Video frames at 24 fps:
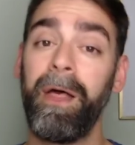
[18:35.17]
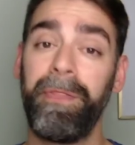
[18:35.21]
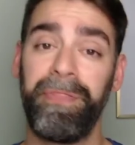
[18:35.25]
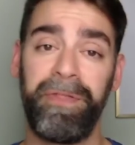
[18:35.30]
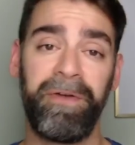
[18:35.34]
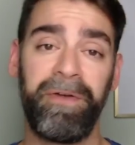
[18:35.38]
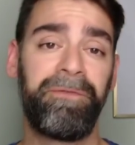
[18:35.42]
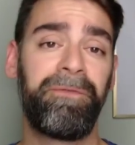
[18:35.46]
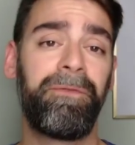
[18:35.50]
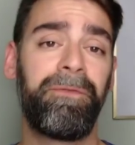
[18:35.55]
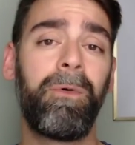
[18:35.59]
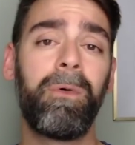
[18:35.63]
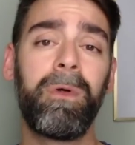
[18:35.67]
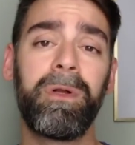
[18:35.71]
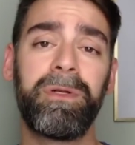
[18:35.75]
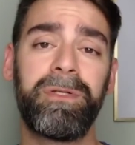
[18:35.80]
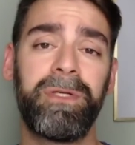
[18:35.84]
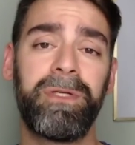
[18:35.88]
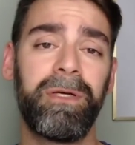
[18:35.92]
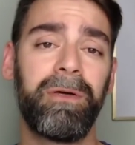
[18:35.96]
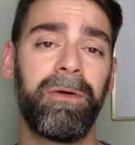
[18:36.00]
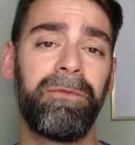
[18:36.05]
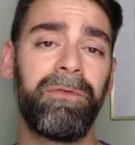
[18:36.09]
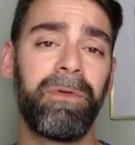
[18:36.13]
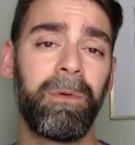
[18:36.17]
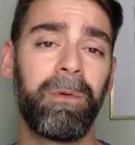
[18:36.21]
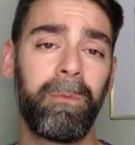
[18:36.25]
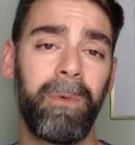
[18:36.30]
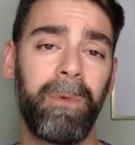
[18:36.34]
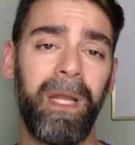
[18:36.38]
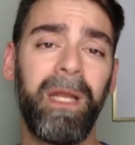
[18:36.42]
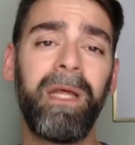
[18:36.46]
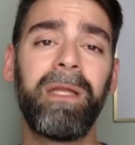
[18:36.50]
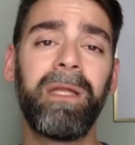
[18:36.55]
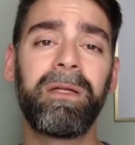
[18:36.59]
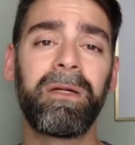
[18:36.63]
They're 4-2. If you're
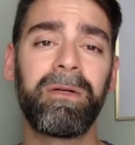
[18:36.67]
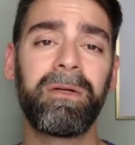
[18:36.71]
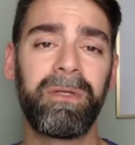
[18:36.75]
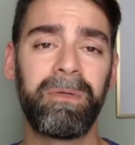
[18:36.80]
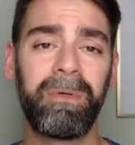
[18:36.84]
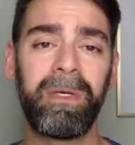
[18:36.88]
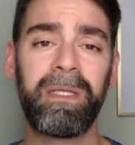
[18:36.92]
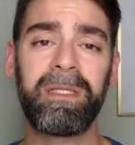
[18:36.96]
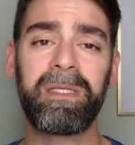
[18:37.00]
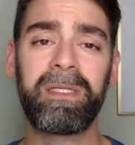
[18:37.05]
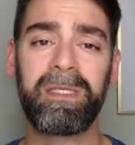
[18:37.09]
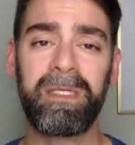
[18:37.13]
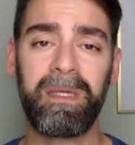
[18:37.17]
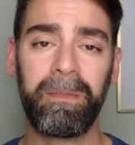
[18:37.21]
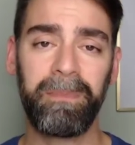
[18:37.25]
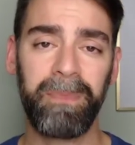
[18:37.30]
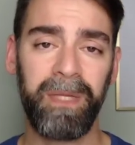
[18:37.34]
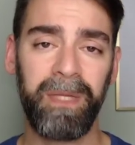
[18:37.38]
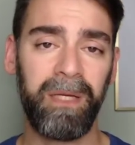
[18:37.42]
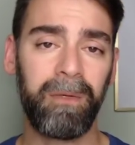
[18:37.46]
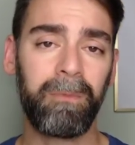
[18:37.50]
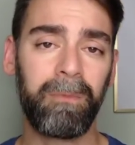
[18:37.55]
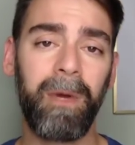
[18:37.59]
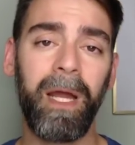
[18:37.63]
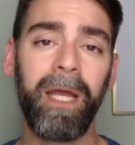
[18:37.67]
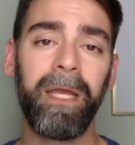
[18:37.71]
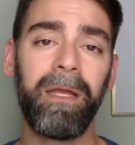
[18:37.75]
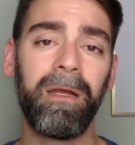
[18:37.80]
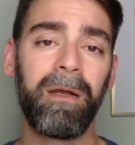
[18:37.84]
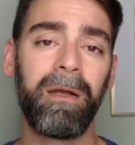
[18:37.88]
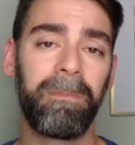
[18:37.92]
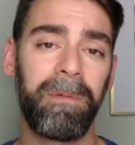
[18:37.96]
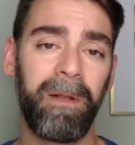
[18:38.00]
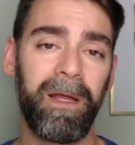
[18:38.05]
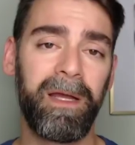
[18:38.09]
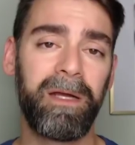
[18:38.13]
winning, you're doing something right.
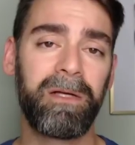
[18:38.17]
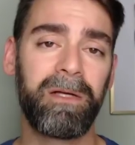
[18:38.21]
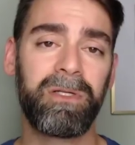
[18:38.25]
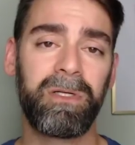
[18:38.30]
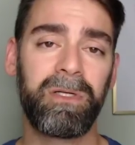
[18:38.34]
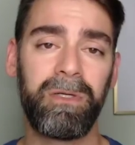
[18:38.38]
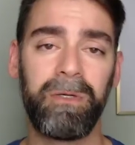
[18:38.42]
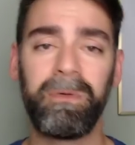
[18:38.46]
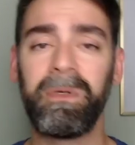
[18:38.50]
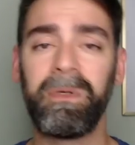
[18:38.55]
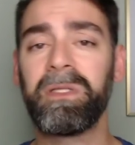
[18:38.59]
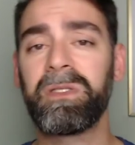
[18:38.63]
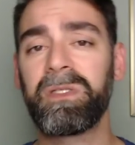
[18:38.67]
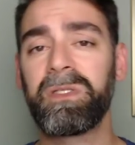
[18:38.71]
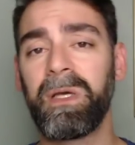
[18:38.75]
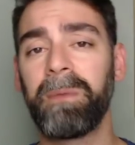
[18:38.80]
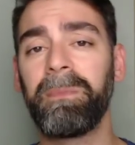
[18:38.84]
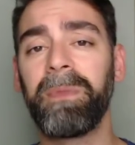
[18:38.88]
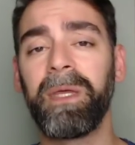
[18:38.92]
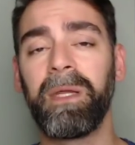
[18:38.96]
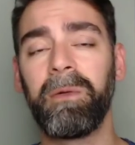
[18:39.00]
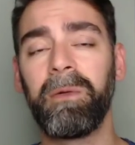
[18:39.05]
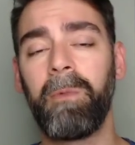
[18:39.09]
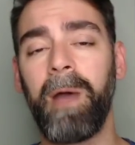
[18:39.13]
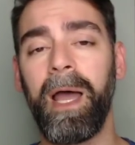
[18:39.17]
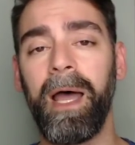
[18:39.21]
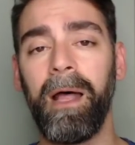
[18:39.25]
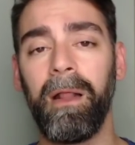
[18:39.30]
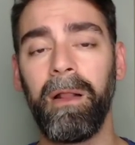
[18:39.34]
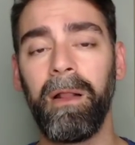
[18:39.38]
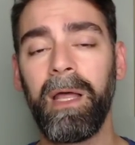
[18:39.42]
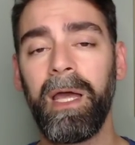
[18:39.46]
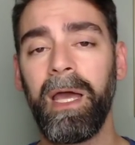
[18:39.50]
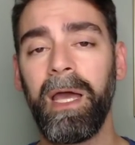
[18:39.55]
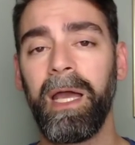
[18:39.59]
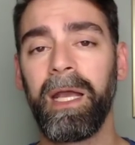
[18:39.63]
Your players are doing something
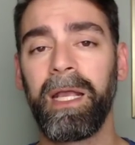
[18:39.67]
well.